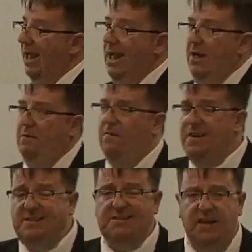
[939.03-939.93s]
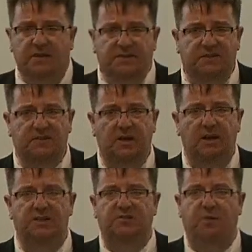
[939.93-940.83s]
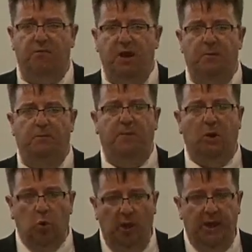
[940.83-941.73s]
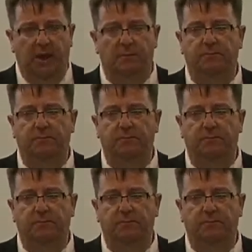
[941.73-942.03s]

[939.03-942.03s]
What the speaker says: Verse 6 is very peculiar